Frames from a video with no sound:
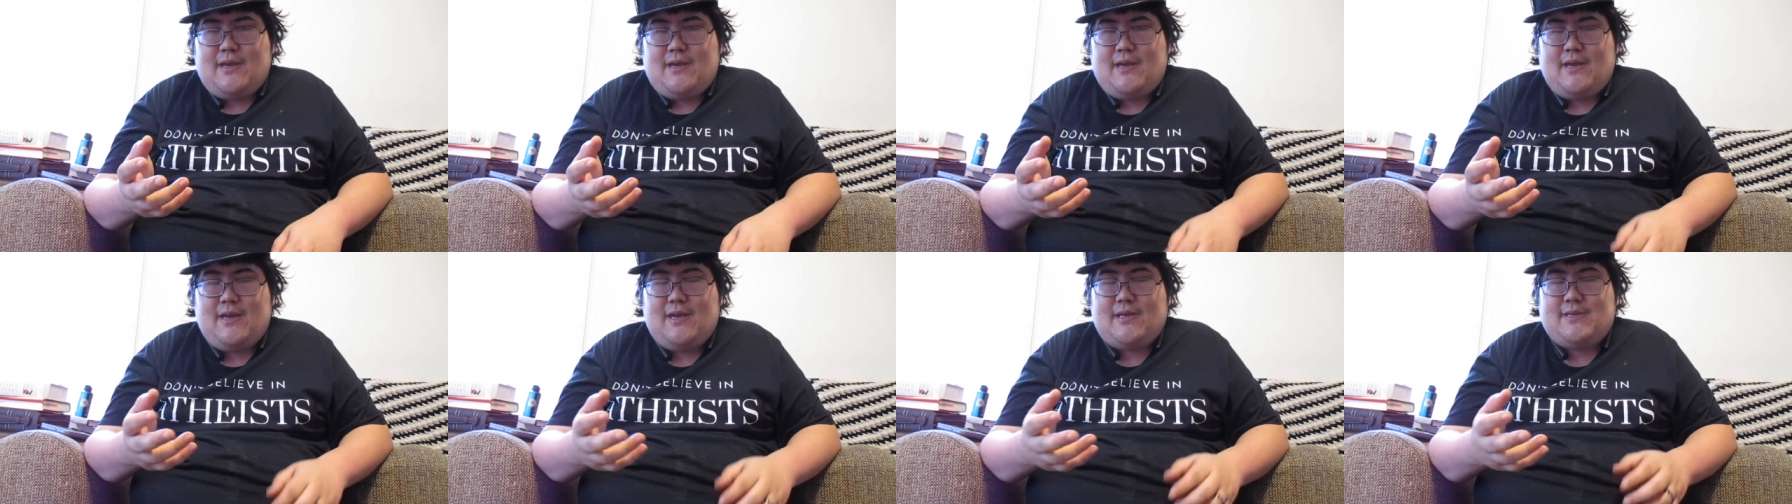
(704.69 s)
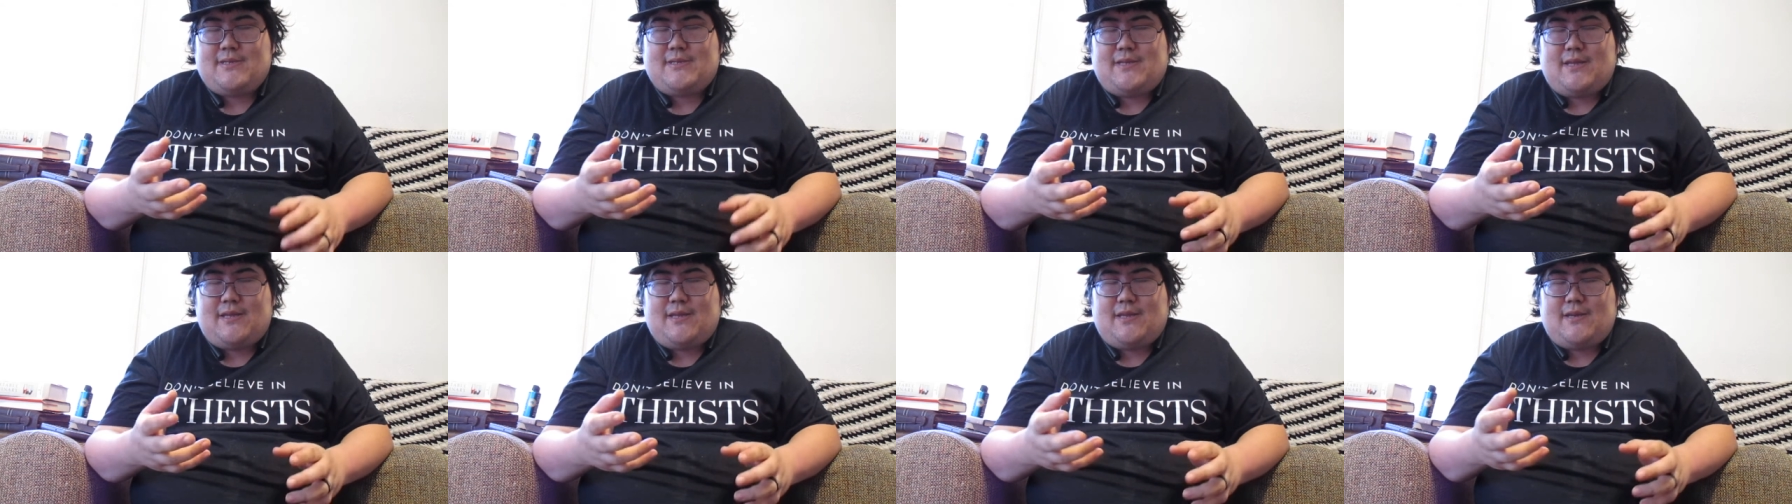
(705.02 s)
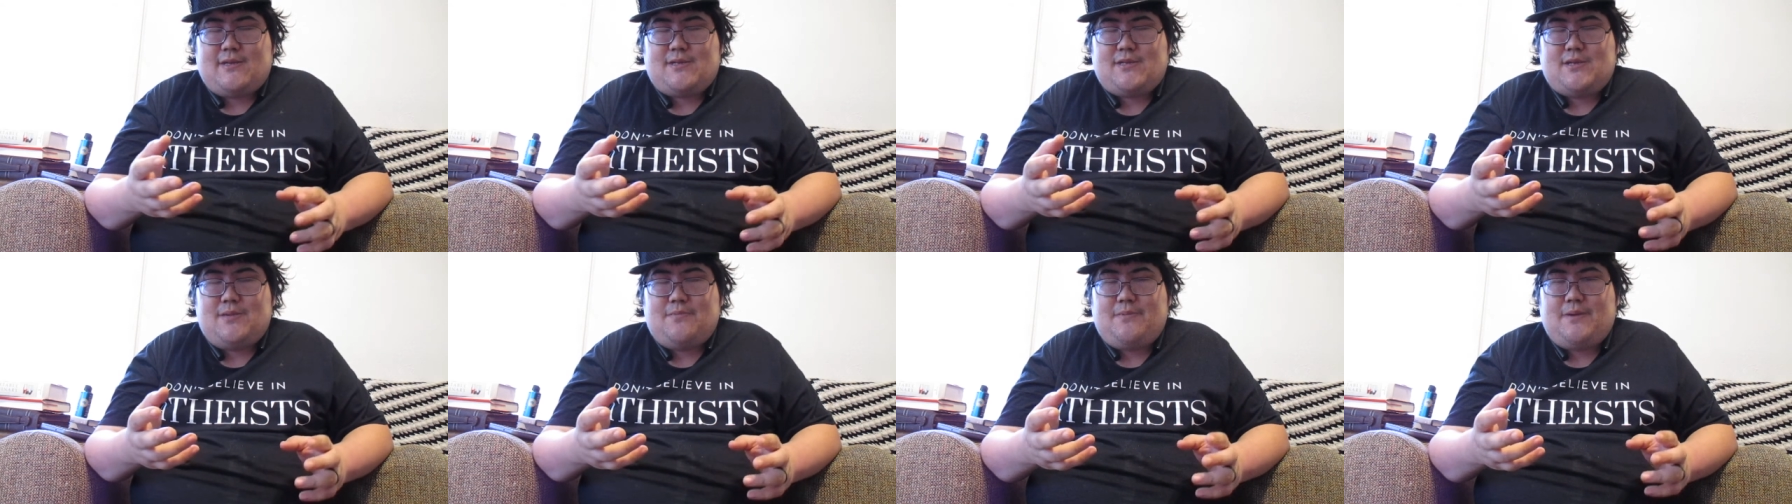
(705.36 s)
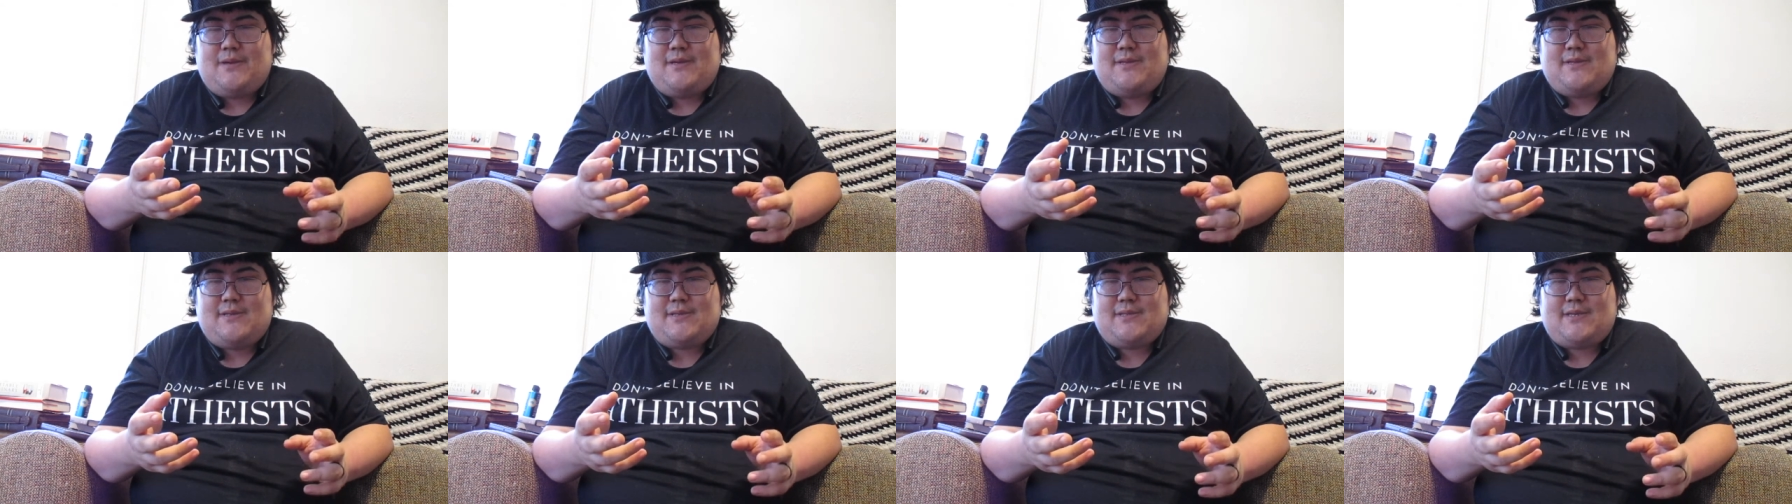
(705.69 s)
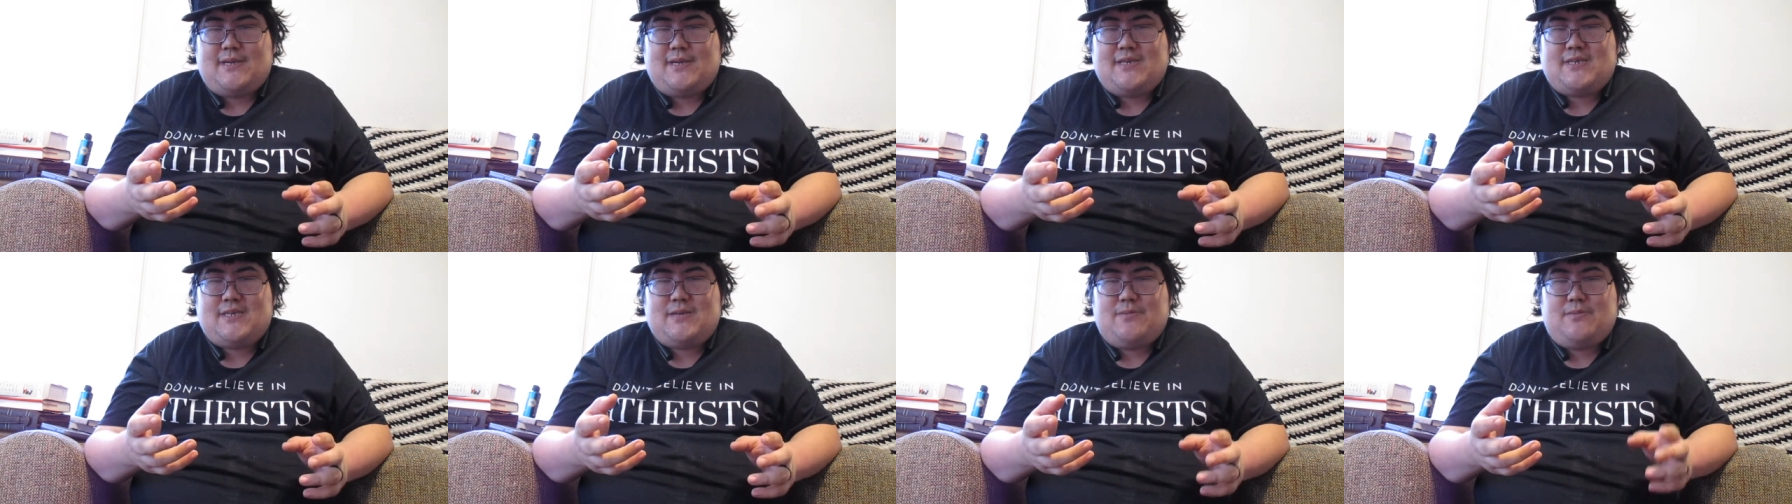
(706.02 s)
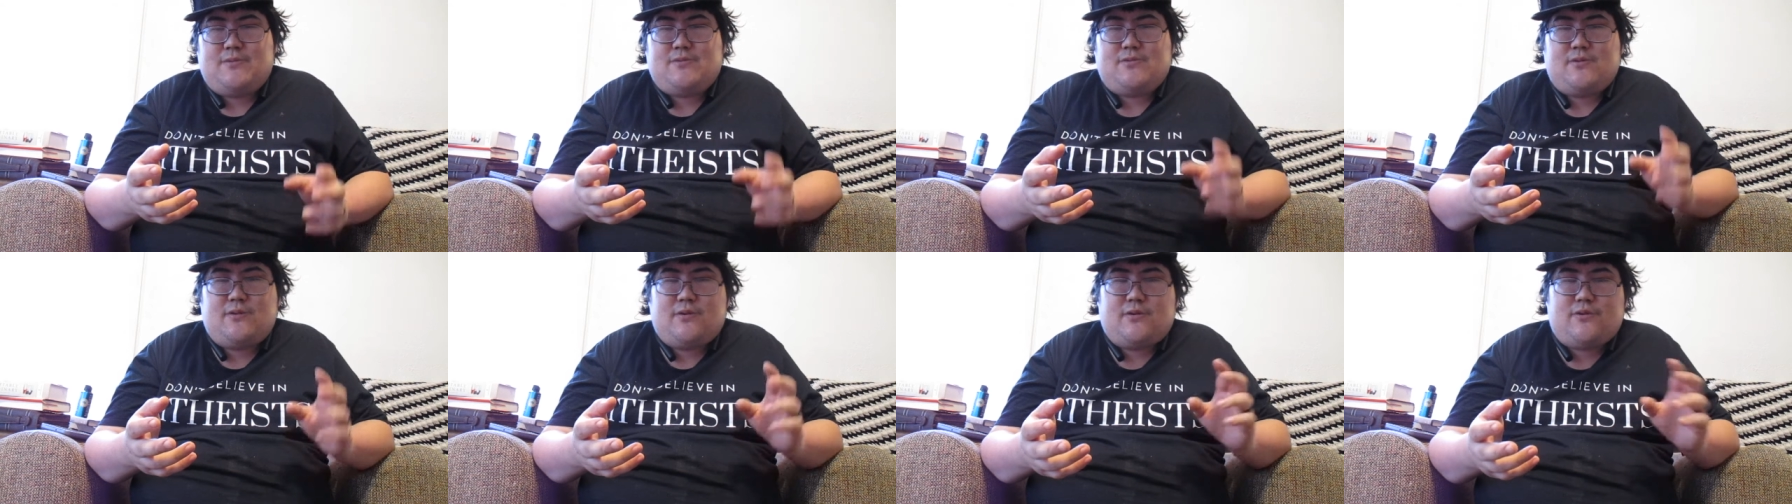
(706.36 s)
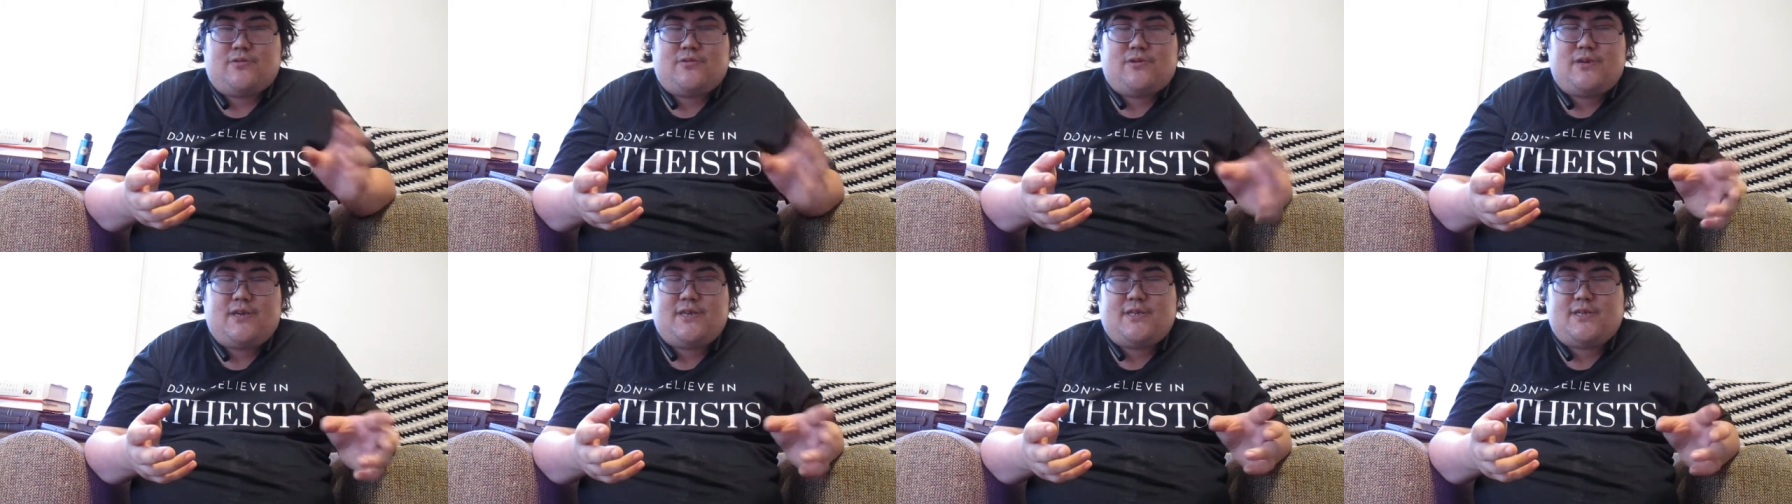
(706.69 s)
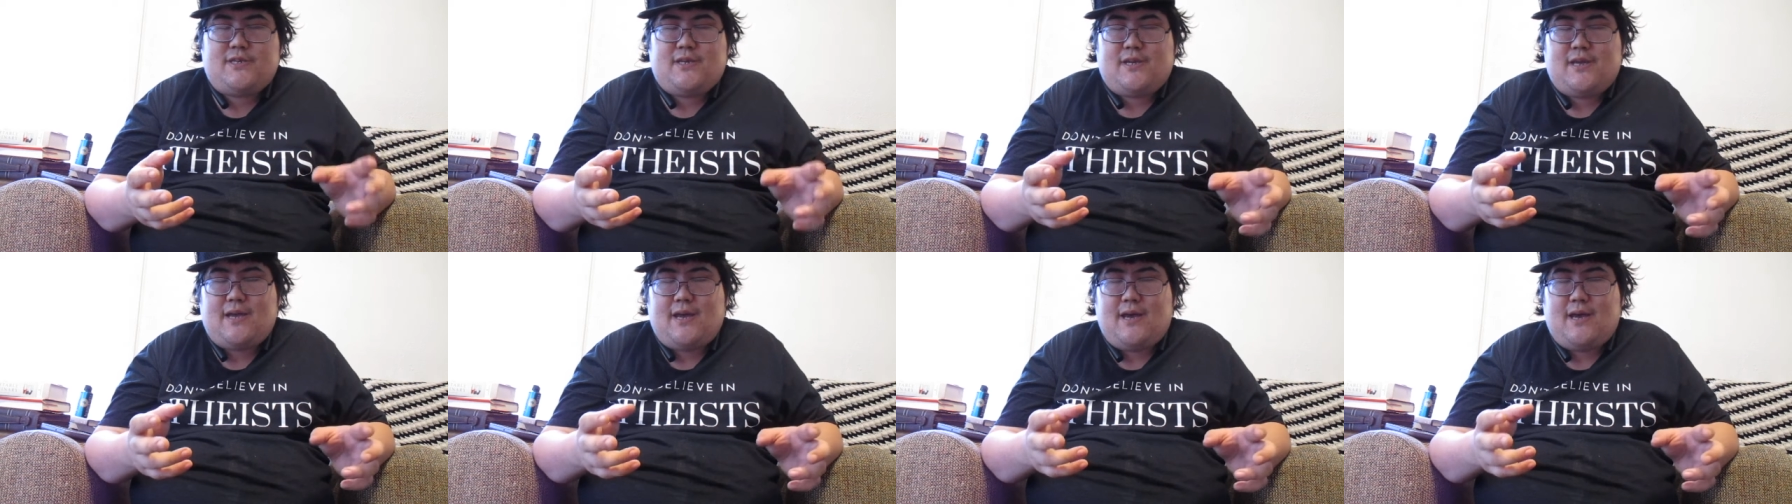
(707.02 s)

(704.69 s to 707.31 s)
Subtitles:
he doesn't think there should be a distinction between Christian